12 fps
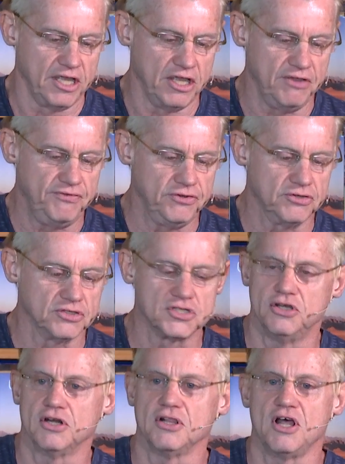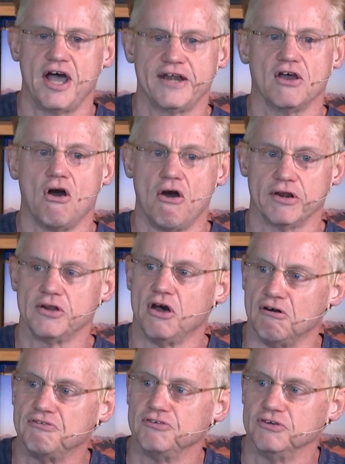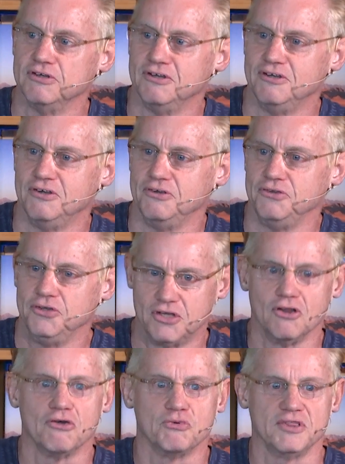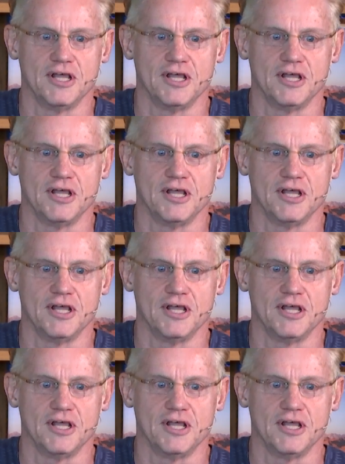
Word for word: If you can turn a light on and off, you can log with